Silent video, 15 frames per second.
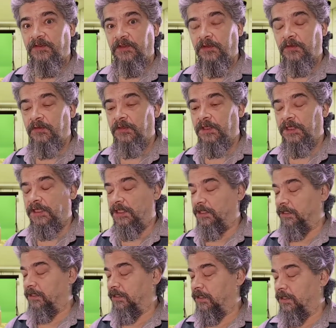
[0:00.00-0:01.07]
to you,
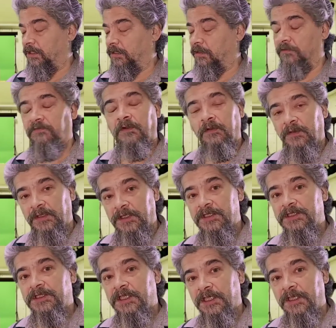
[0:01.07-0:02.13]
and look forward to
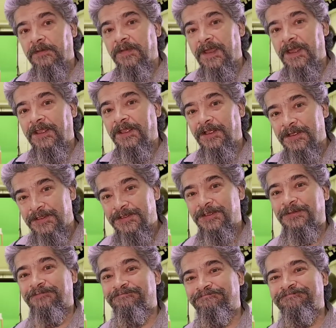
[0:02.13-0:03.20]
seeing you back here
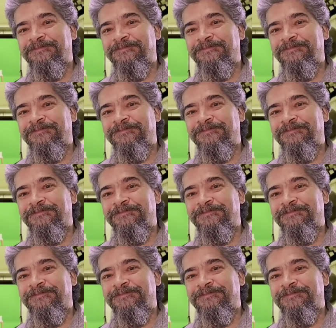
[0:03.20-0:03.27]
soon.